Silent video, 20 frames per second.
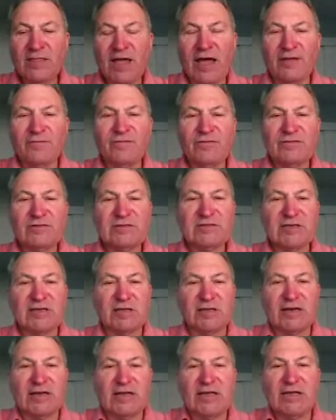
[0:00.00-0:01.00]
That
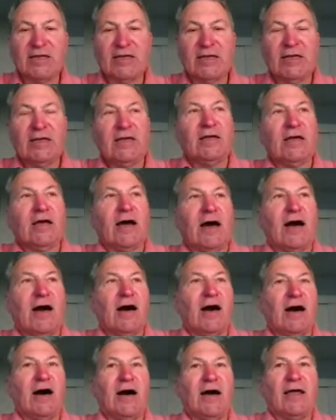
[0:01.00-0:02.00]
facility
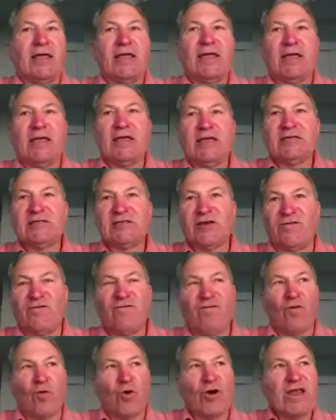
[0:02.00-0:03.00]
is a
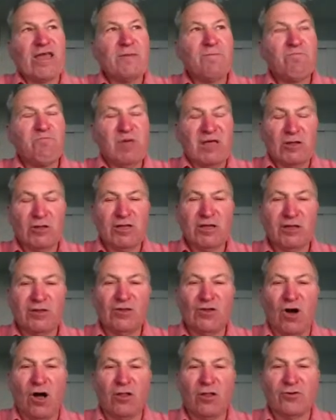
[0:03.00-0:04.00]
$40 billion